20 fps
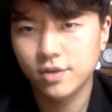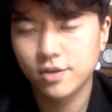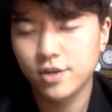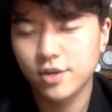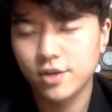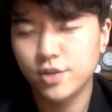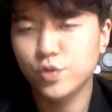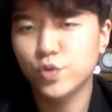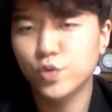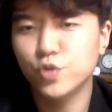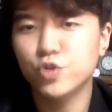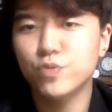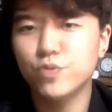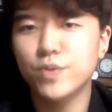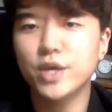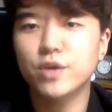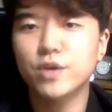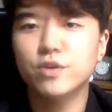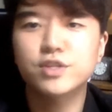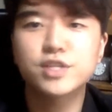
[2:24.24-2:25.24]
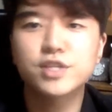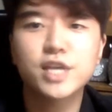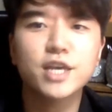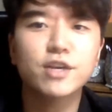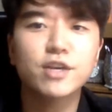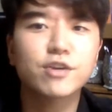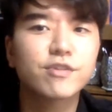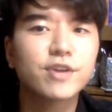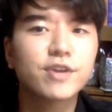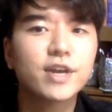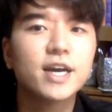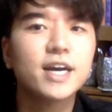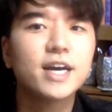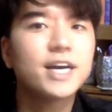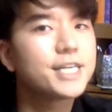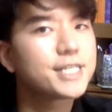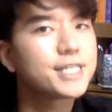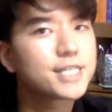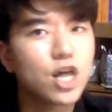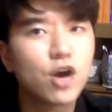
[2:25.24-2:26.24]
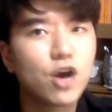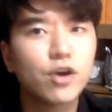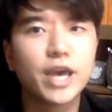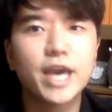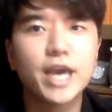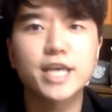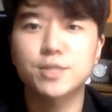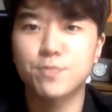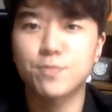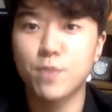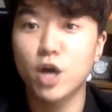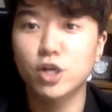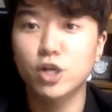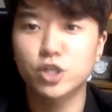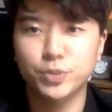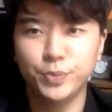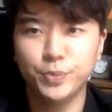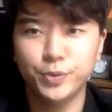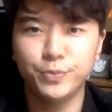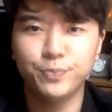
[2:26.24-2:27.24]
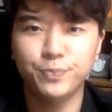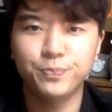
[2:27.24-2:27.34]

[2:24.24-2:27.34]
in order to make your stay in Korea as long as possible.